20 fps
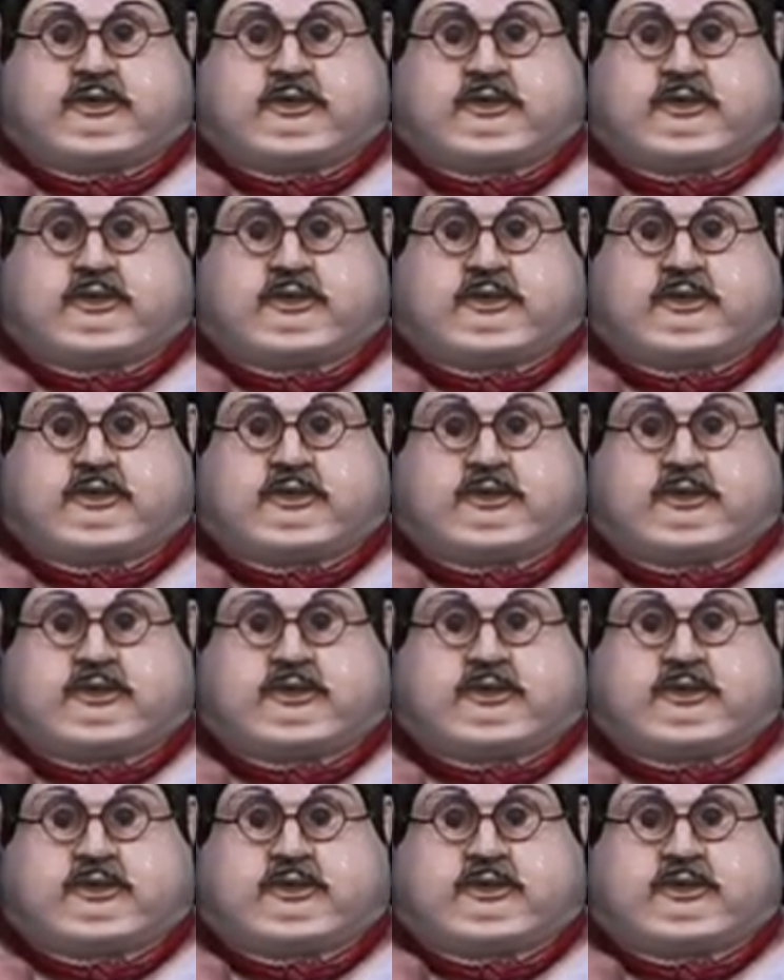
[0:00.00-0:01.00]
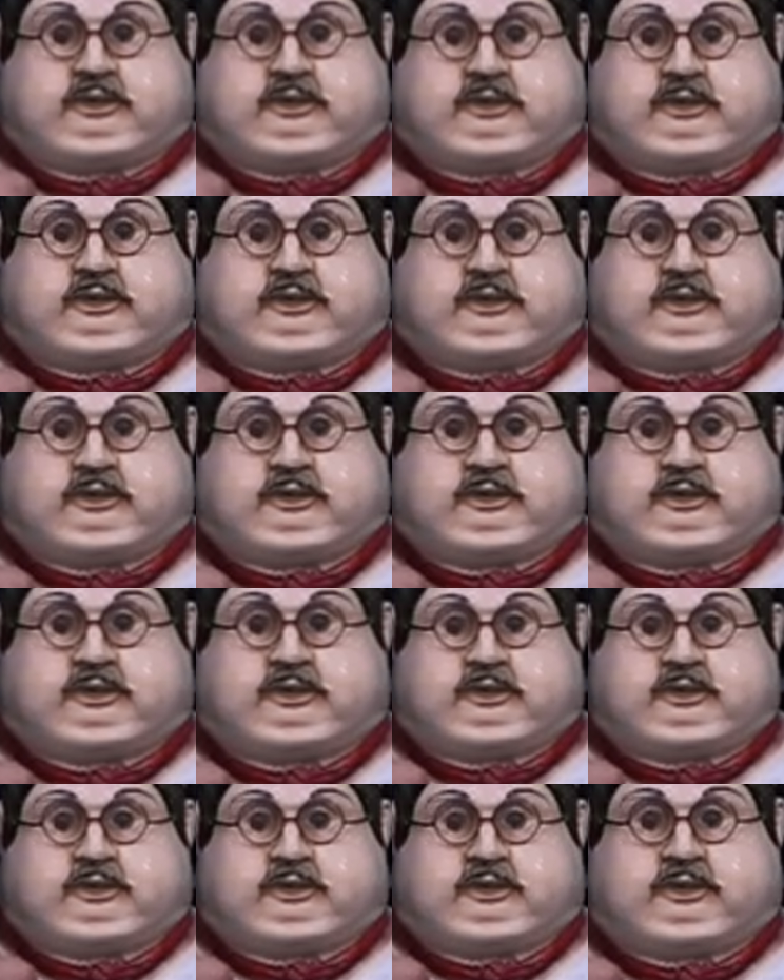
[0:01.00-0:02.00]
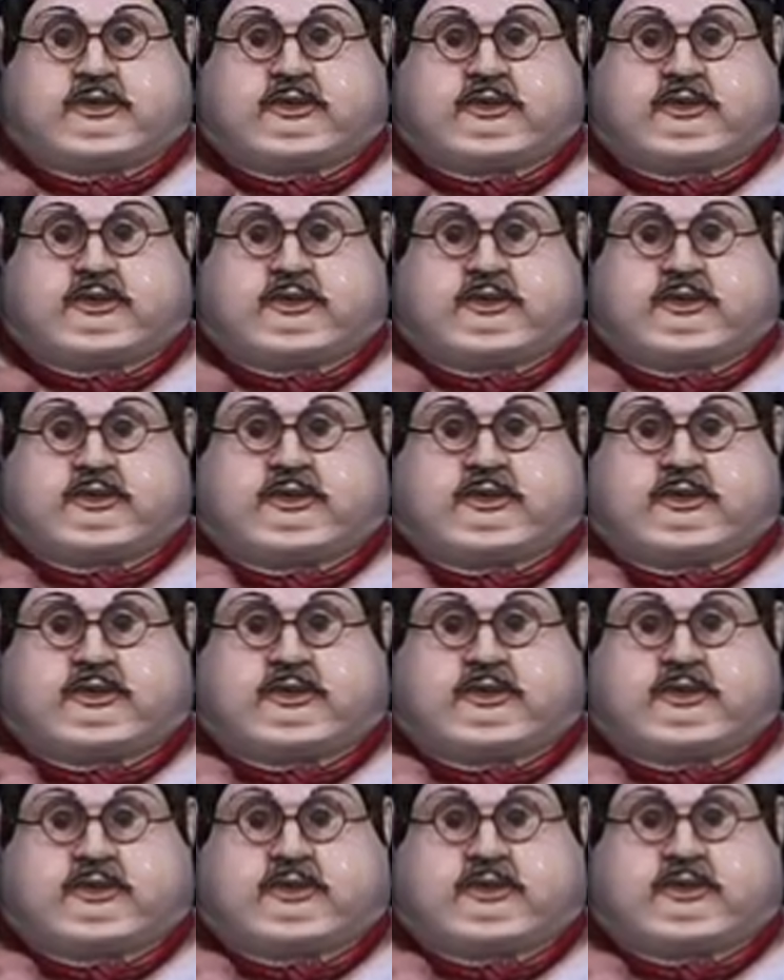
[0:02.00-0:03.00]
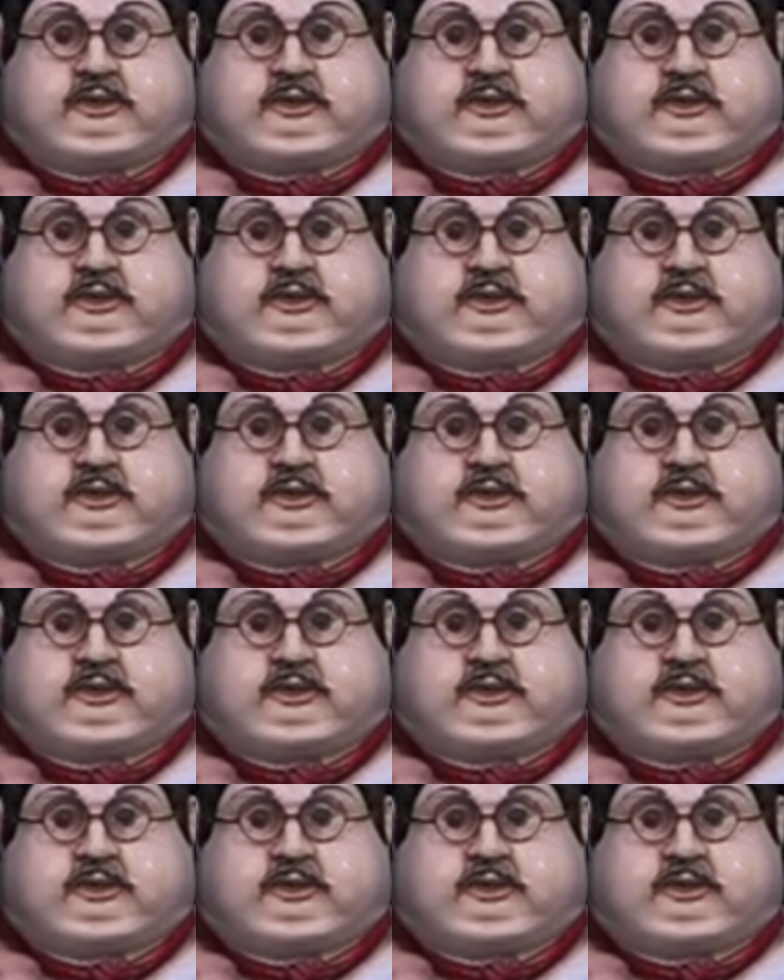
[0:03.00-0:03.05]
No words are spoken by the person on screen.